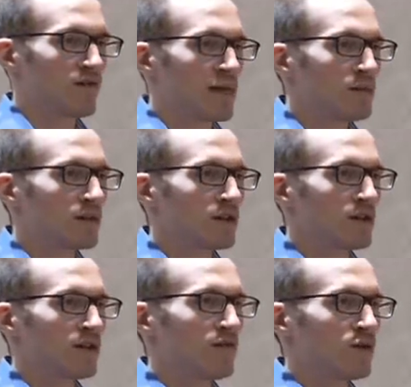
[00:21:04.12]

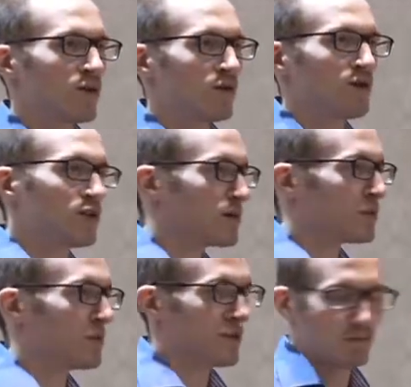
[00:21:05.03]
available even though they
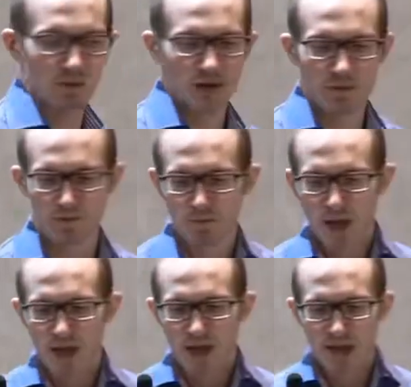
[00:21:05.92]
shouldn't be, right?
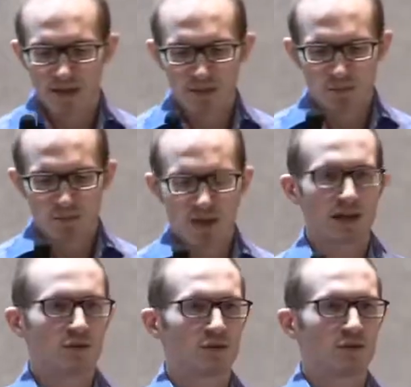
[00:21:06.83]
And this
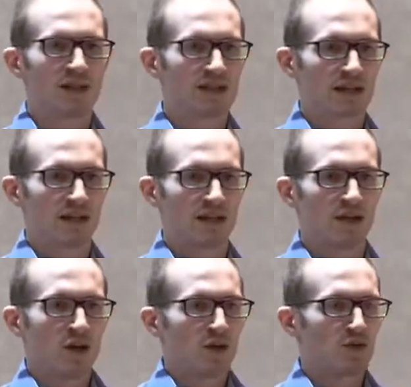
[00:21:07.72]
allows you
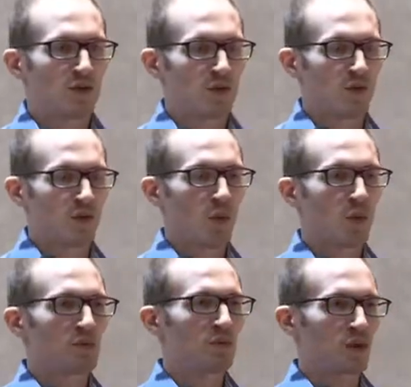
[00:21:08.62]
basically to
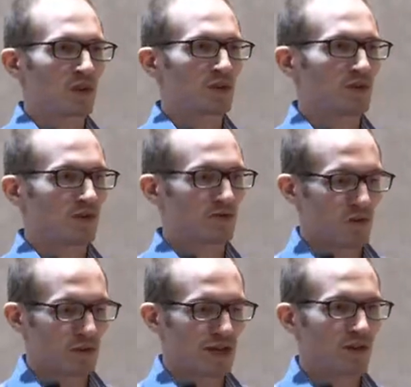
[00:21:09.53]
open ports
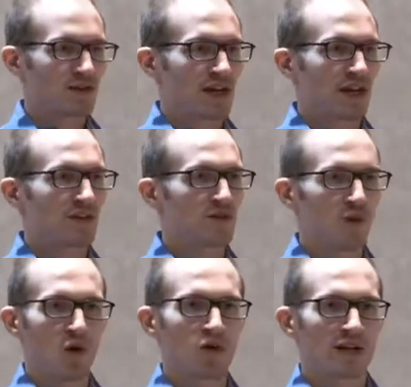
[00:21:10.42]
from the outside to
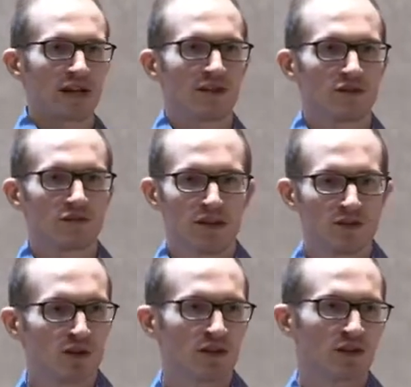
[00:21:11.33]
all kinds of
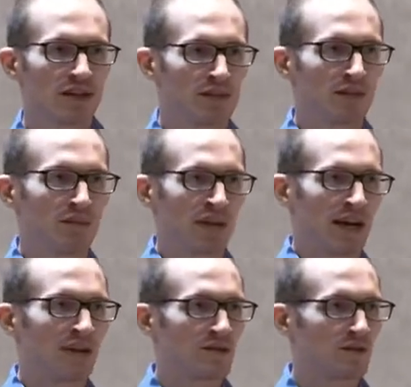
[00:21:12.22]
internal devices
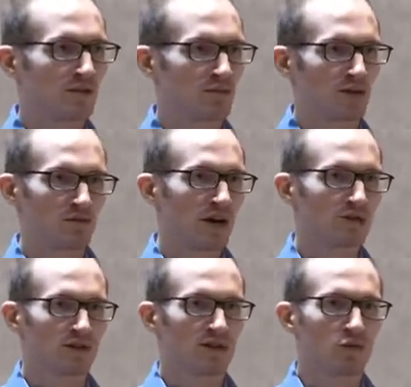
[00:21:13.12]
behind the, the
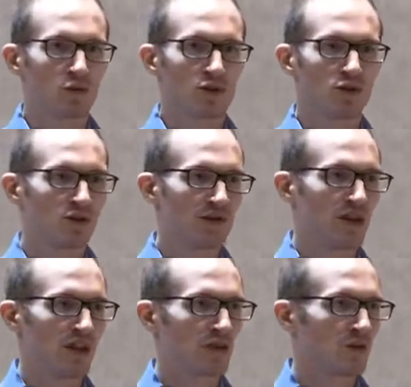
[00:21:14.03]
router, which you
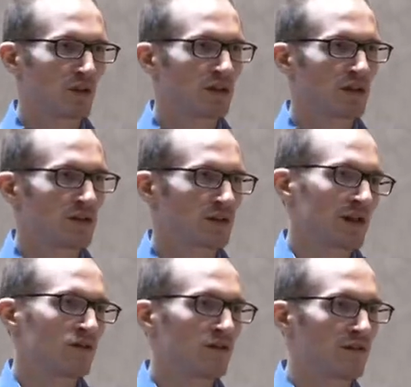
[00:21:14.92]
think normally is
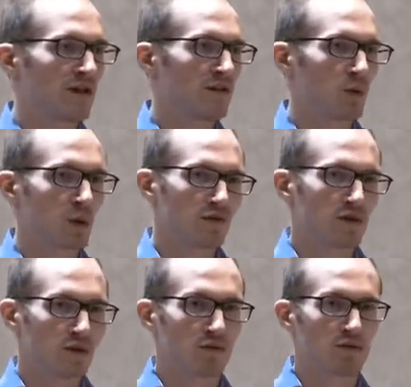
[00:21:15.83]
kind of a firewall
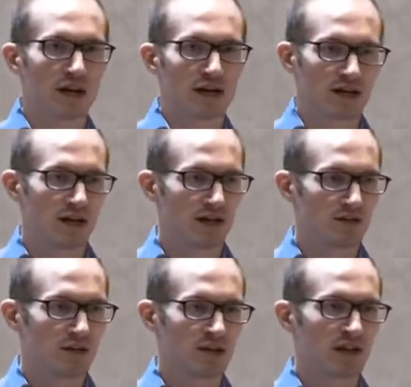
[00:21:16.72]
for you, right? It,
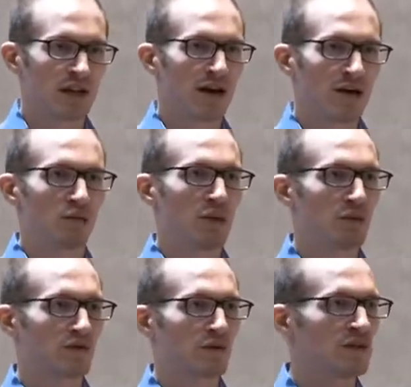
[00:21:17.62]
it doesn't allow
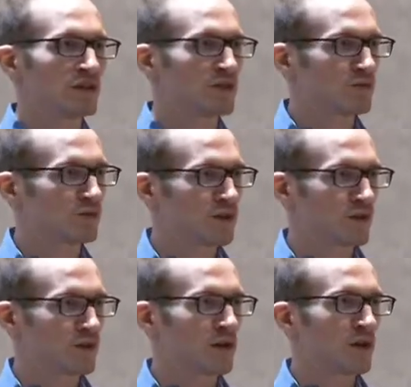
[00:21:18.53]
people from the internet to reach
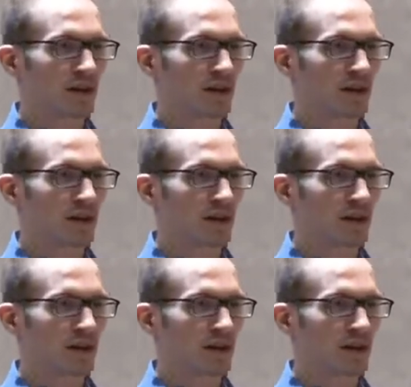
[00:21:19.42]
your